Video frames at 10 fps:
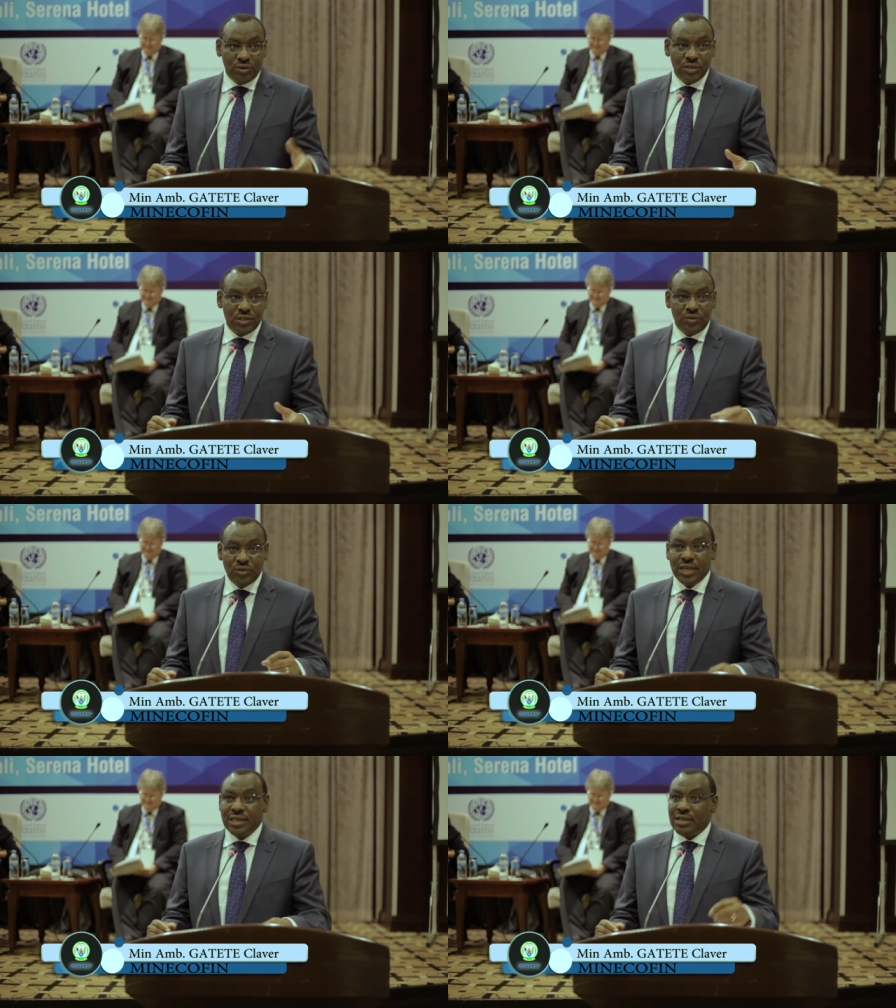It's not
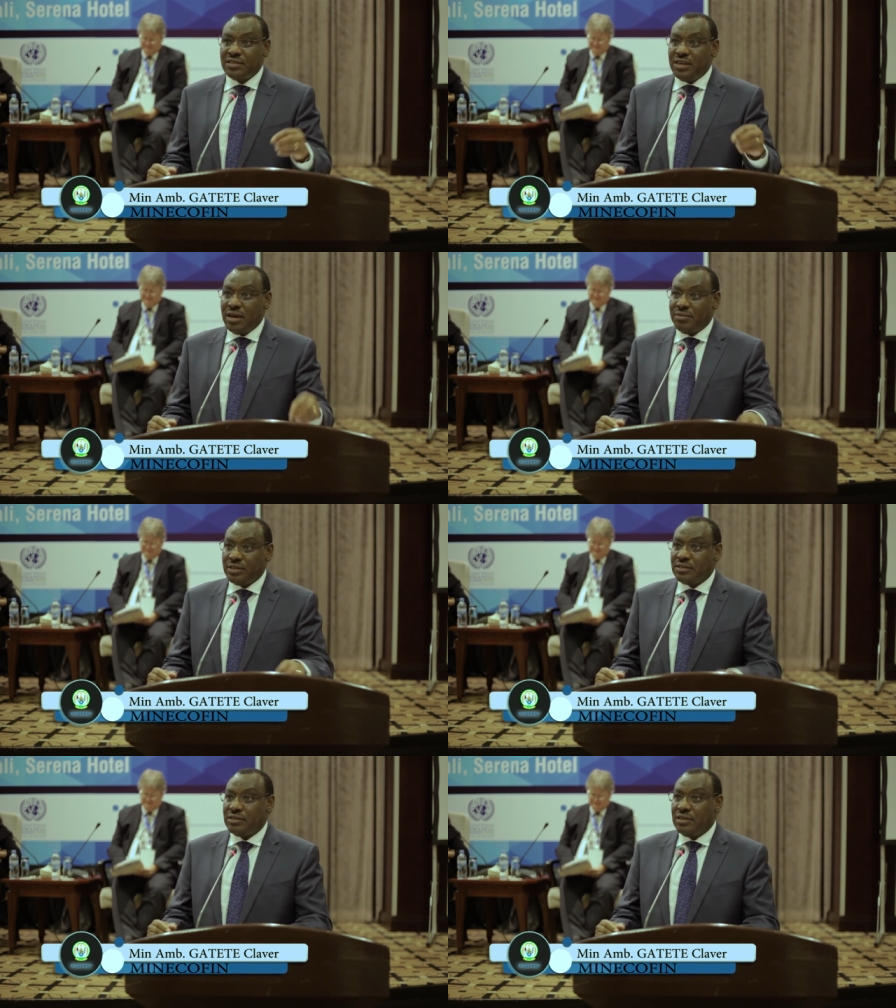that just the
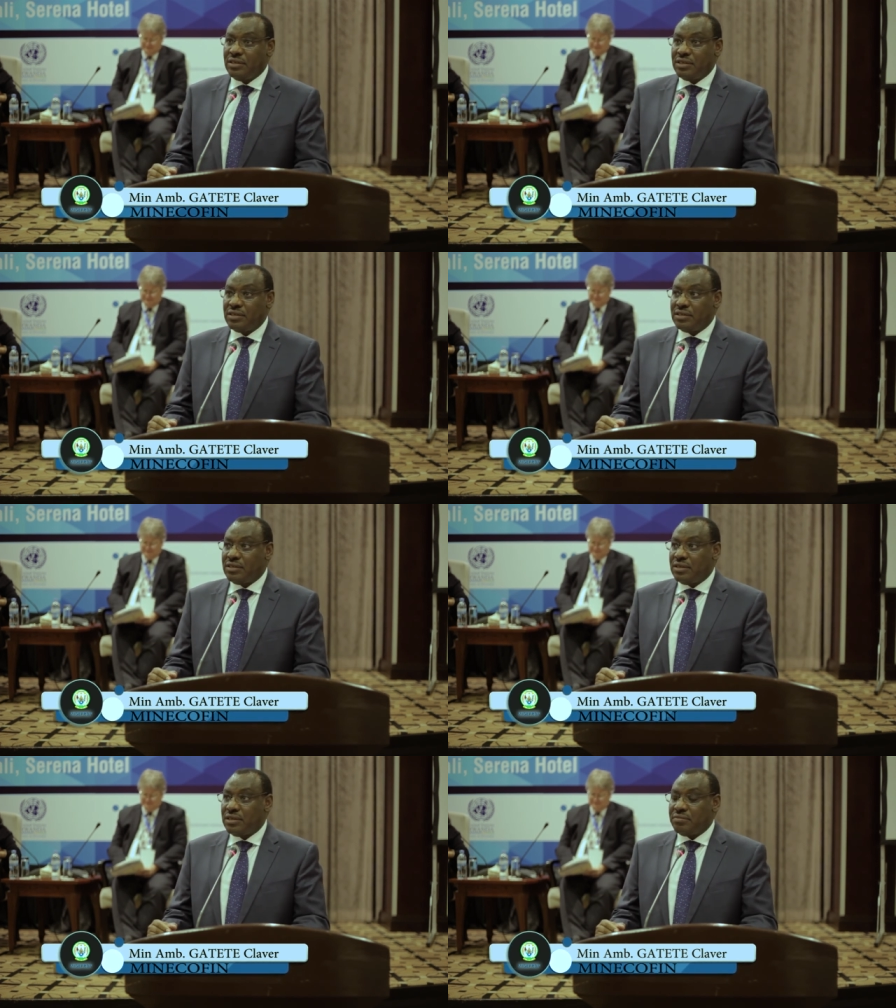numbers
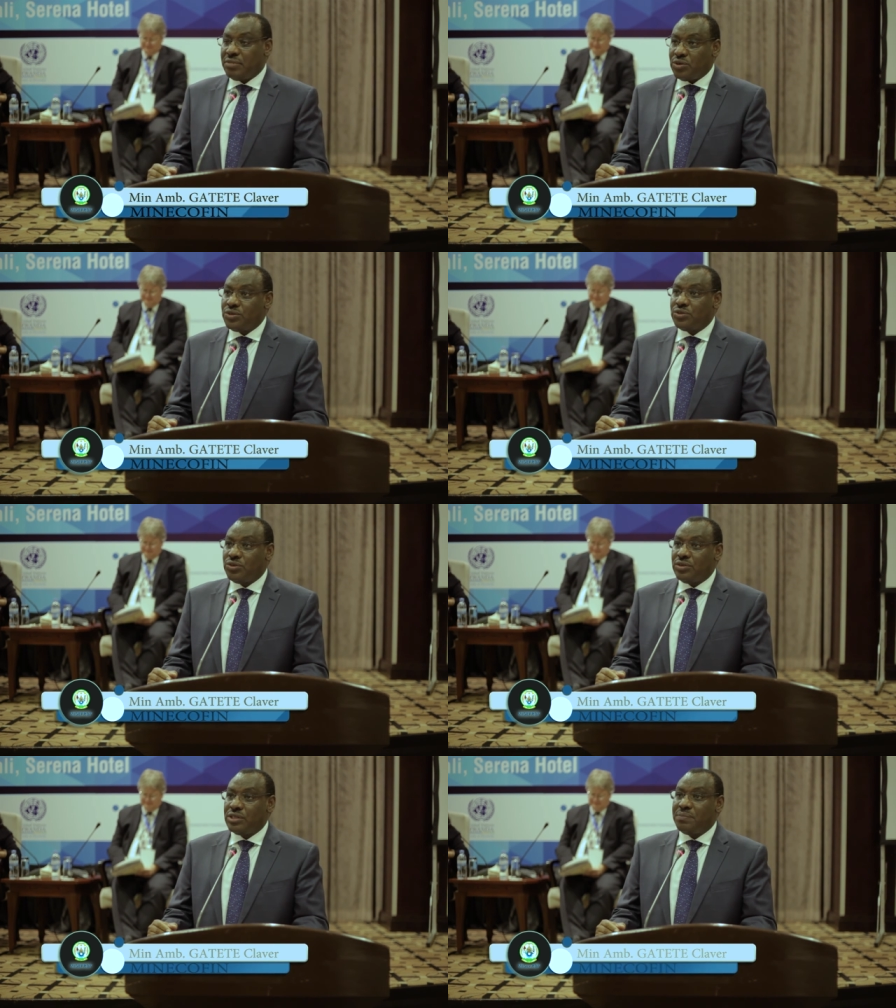but also
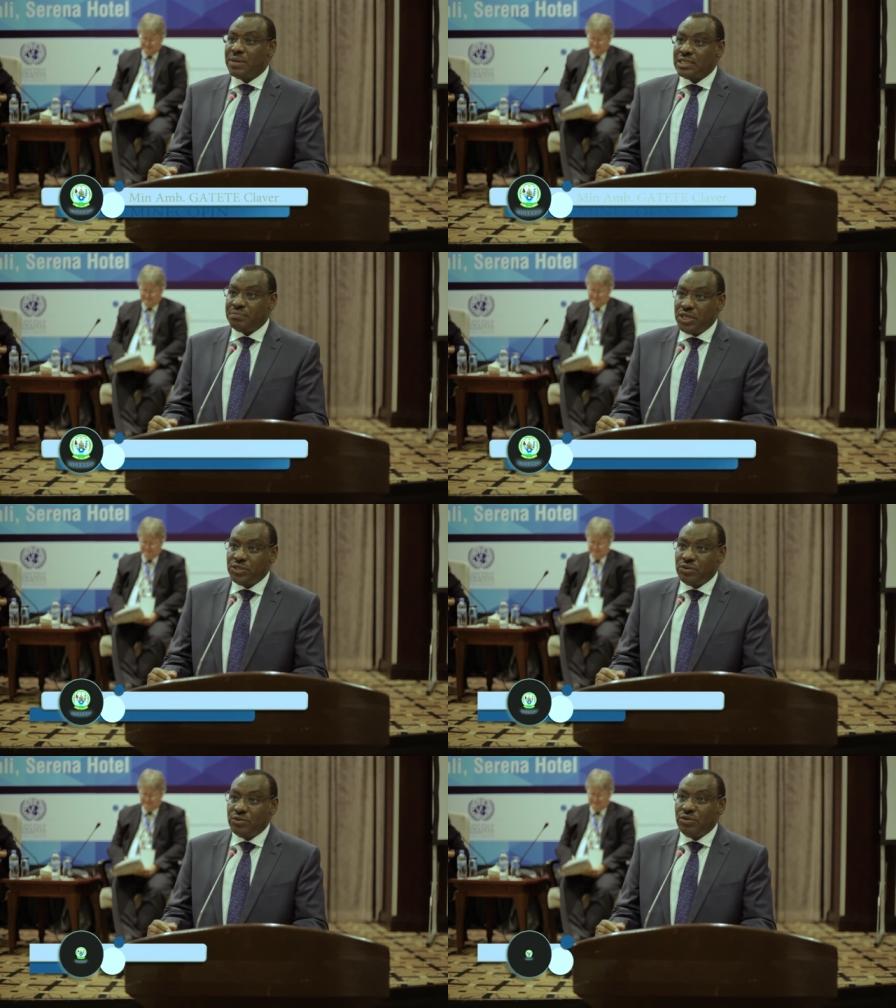the
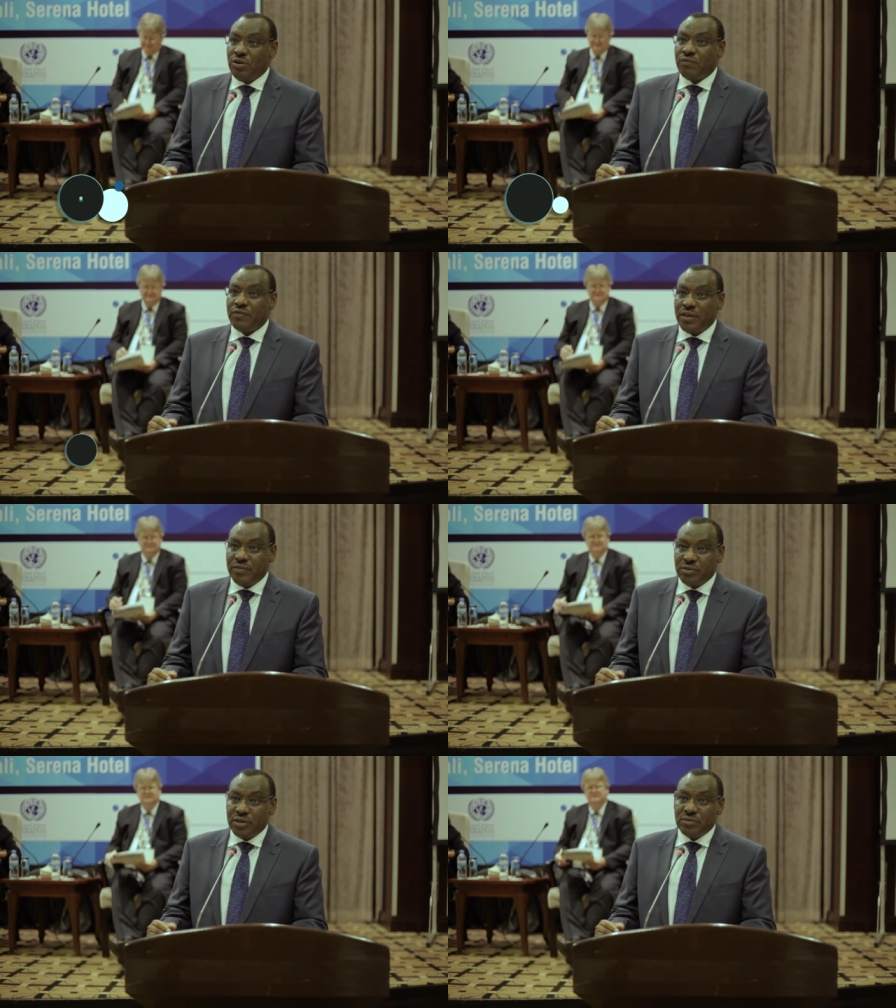participation of
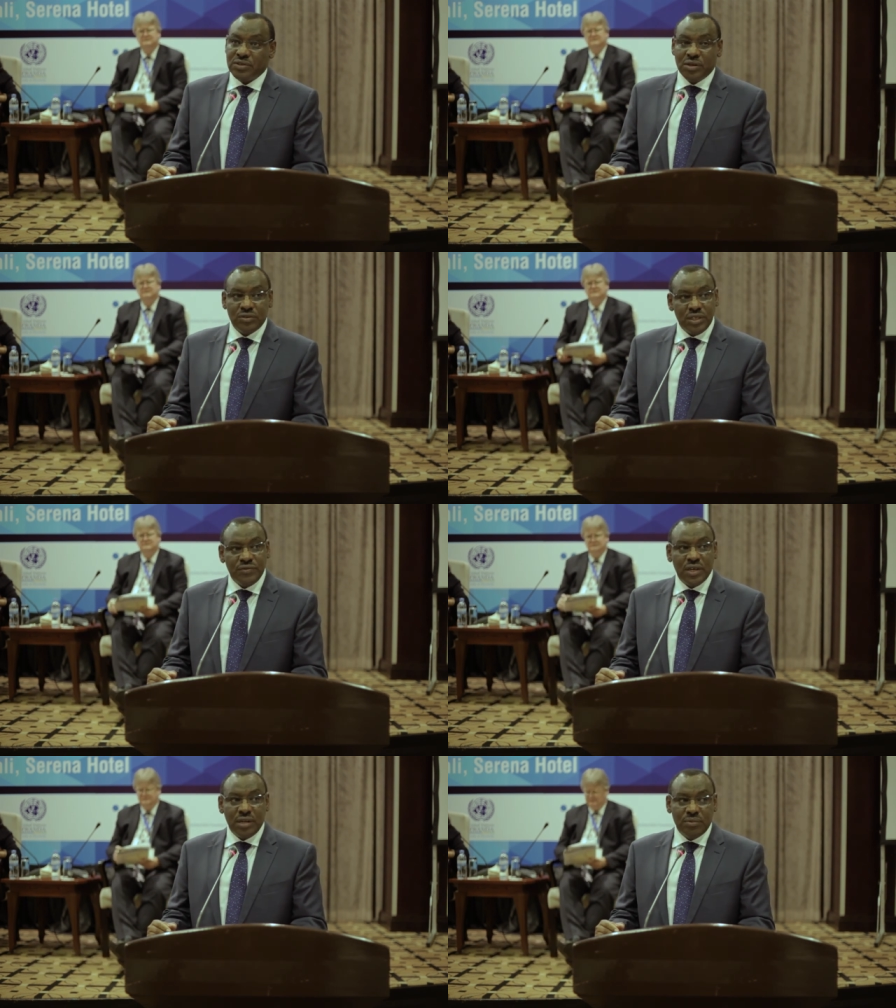everyone without leaving
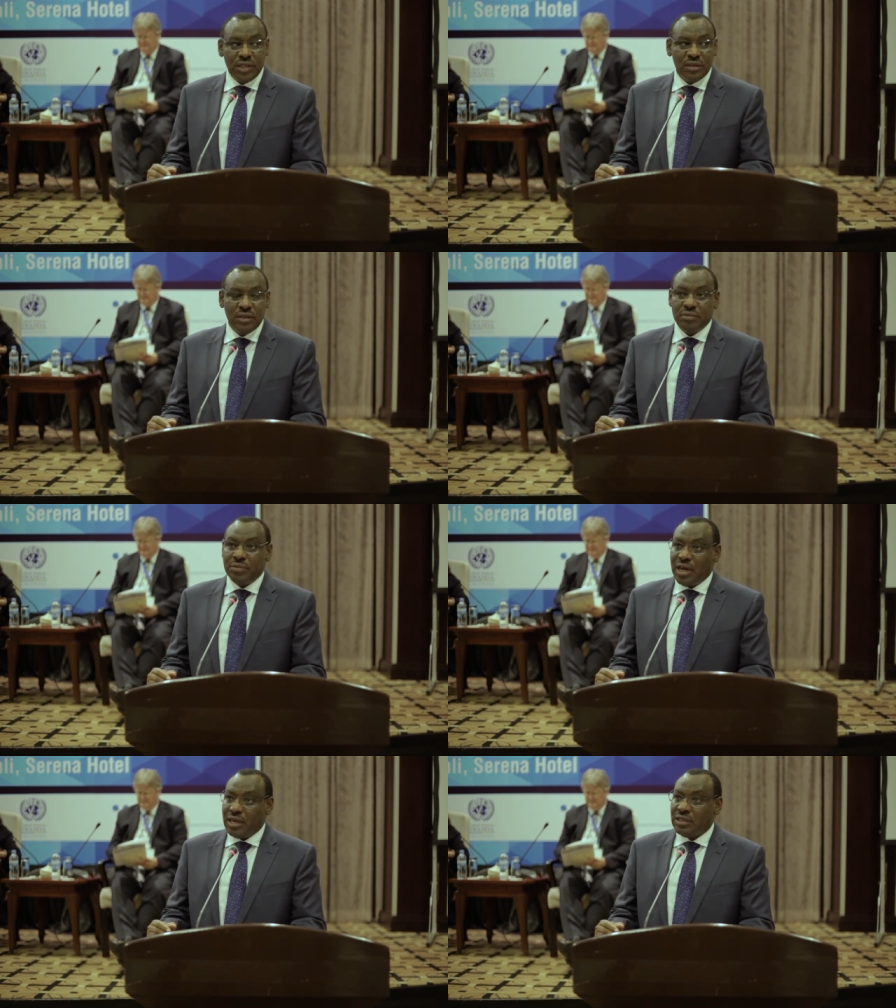anybody
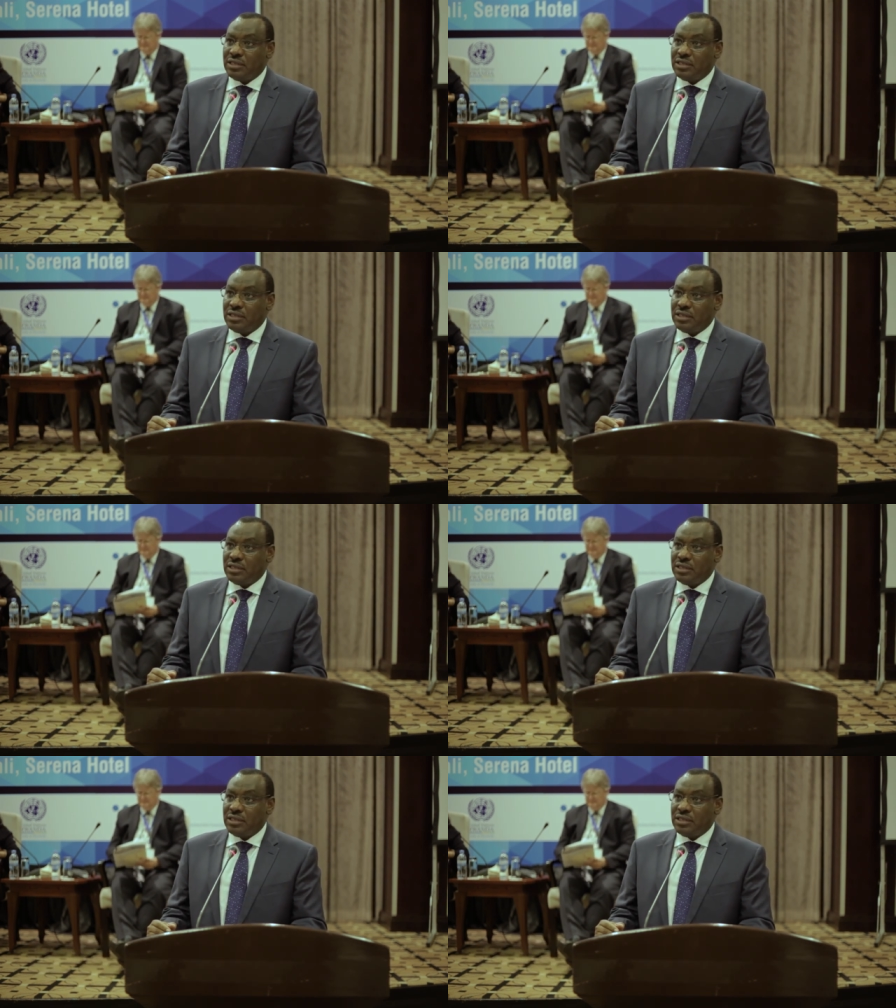behind.